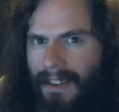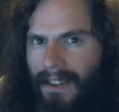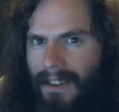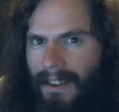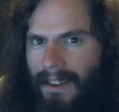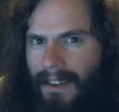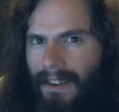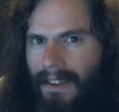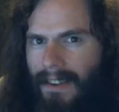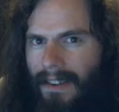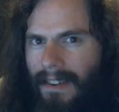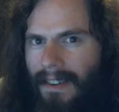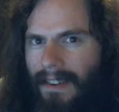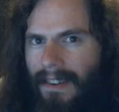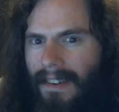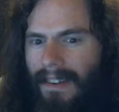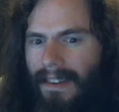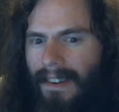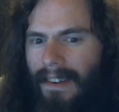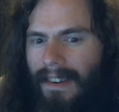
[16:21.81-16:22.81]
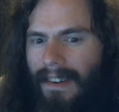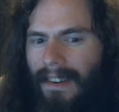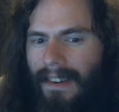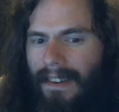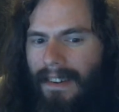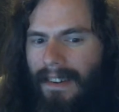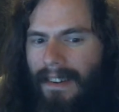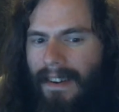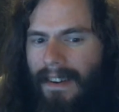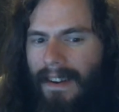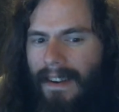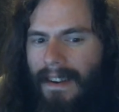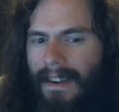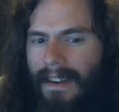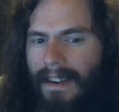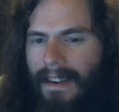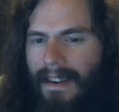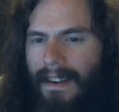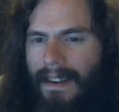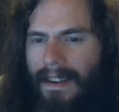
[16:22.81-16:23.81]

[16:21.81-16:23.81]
Nobody speaks.